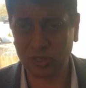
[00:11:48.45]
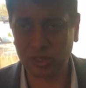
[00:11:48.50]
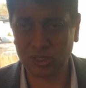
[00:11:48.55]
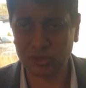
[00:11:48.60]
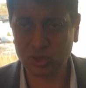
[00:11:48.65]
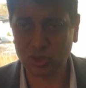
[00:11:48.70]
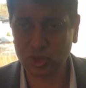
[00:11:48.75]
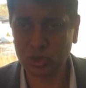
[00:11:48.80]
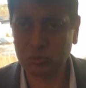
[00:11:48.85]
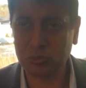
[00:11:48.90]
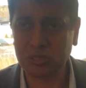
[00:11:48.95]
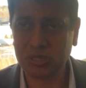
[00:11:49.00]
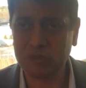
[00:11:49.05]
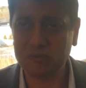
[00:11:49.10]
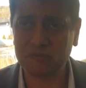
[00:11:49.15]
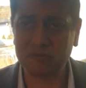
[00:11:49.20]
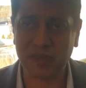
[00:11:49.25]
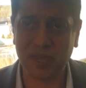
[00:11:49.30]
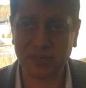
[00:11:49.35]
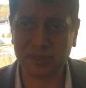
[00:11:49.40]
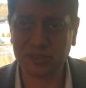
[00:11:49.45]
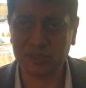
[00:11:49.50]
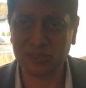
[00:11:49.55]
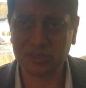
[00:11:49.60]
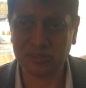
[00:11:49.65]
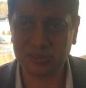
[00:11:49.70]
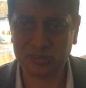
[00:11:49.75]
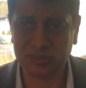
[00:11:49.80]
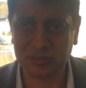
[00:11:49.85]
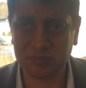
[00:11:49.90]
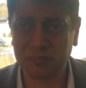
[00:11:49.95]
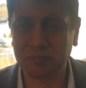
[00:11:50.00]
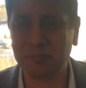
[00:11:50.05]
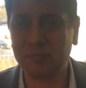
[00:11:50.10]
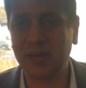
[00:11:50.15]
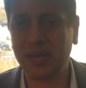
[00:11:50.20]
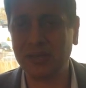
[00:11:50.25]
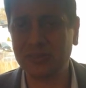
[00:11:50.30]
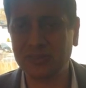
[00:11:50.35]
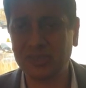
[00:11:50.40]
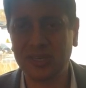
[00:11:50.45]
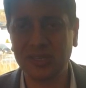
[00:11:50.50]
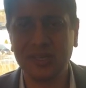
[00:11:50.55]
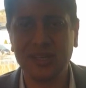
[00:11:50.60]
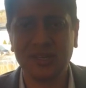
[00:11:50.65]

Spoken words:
There's so many factors, impacts.